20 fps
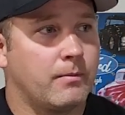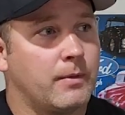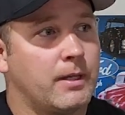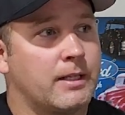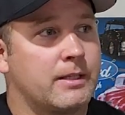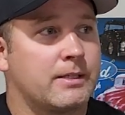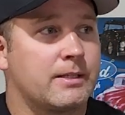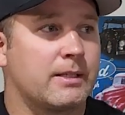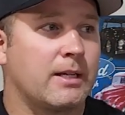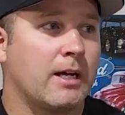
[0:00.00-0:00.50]

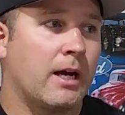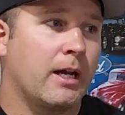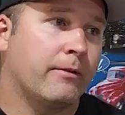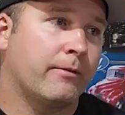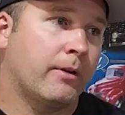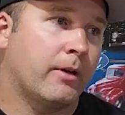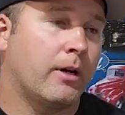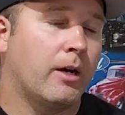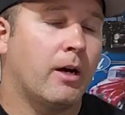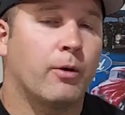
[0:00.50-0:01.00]
it's kind
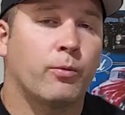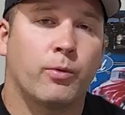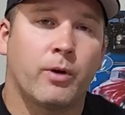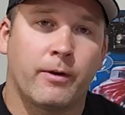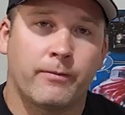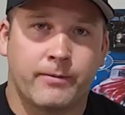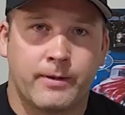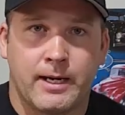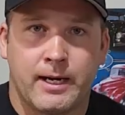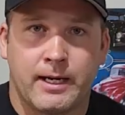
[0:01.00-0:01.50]
of a
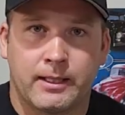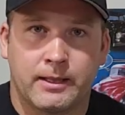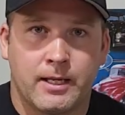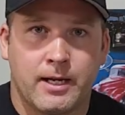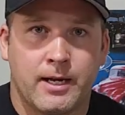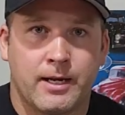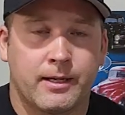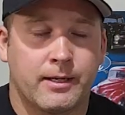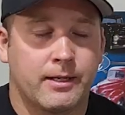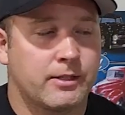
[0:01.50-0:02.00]
rough
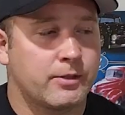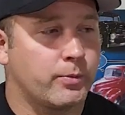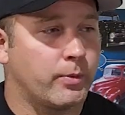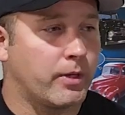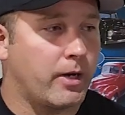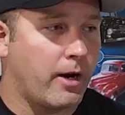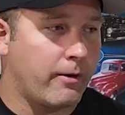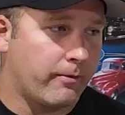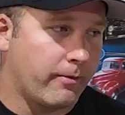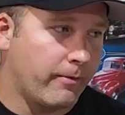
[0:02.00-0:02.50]
guideline. It's
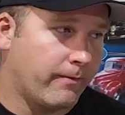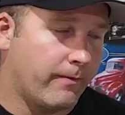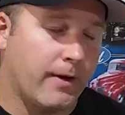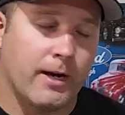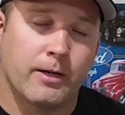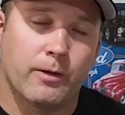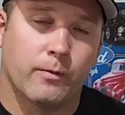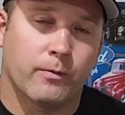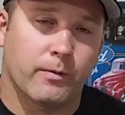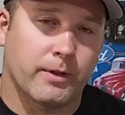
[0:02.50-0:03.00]
what I've
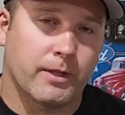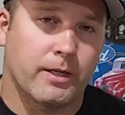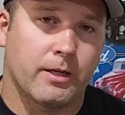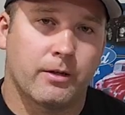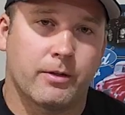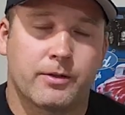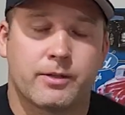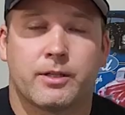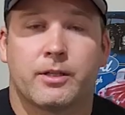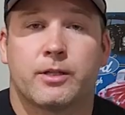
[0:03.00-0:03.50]
refined over the
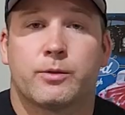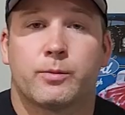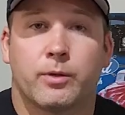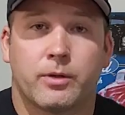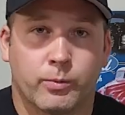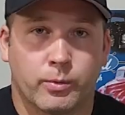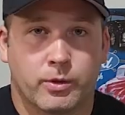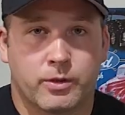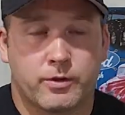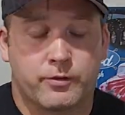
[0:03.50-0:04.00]
years, and it's what
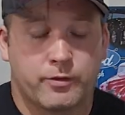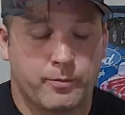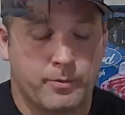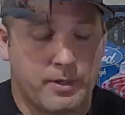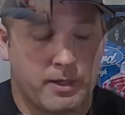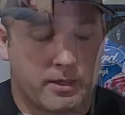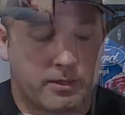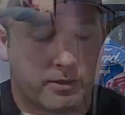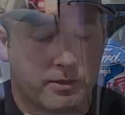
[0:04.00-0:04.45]
it works for me.